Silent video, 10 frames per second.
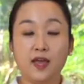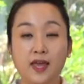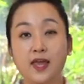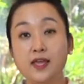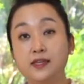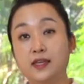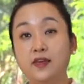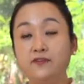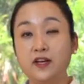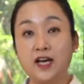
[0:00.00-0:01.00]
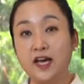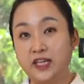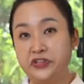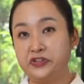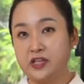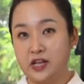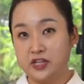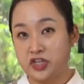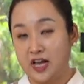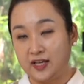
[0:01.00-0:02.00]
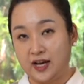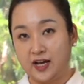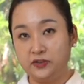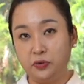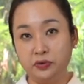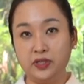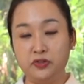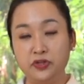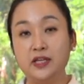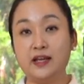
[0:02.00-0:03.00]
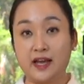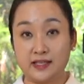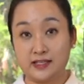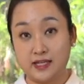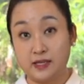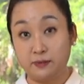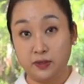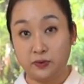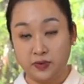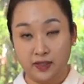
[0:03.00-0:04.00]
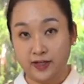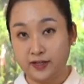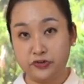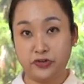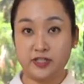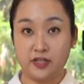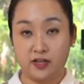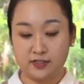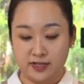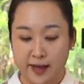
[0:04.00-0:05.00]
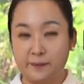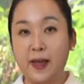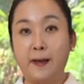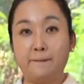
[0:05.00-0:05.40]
And if kakain niyo talaga siya agad, no need, you can add sesame oil like a drizzle on top.